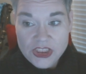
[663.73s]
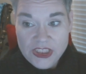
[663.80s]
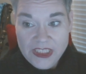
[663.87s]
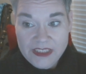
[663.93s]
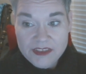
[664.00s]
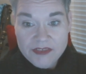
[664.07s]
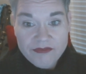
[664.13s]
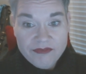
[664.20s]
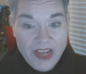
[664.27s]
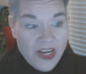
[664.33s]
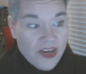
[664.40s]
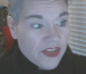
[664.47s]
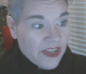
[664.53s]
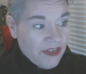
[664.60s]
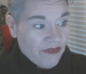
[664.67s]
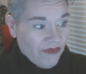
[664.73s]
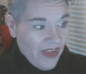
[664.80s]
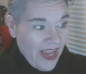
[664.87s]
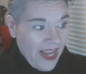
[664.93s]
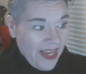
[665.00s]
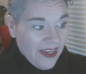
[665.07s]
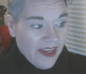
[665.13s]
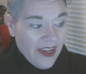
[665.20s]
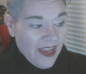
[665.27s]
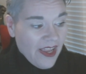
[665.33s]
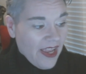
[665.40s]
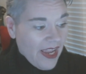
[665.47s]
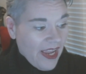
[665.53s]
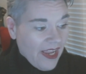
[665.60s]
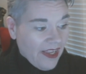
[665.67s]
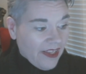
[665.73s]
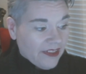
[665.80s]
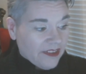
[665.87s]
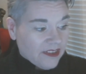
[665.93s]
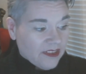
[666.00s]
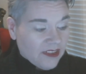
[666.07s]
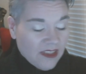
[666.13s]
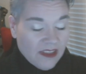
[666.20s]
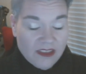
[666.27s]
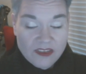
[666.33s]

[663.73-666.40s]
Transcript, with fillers: shit, faker than fake, and